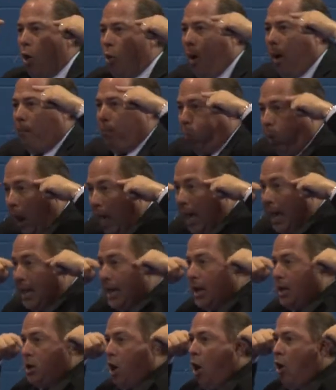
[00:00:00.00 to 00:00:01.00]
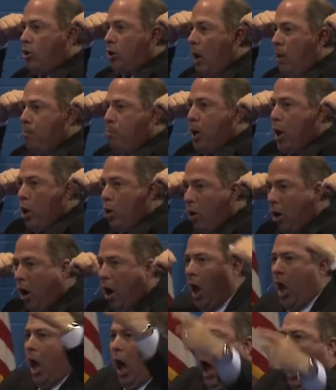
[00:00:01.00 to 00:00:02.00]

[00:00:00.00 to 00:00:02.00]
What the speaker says: will play in your computer